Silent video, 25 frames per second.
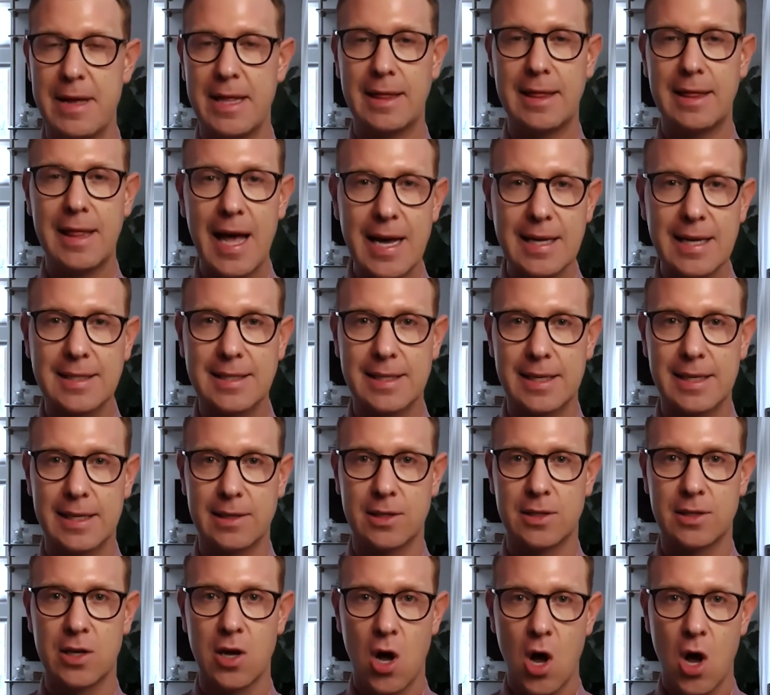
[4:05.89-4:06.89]
and
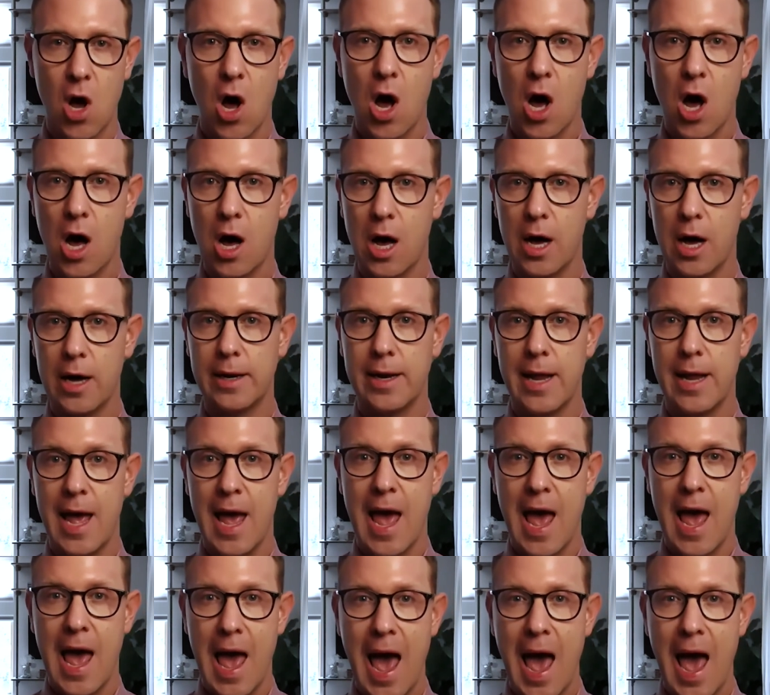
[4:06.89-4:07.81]
lessons on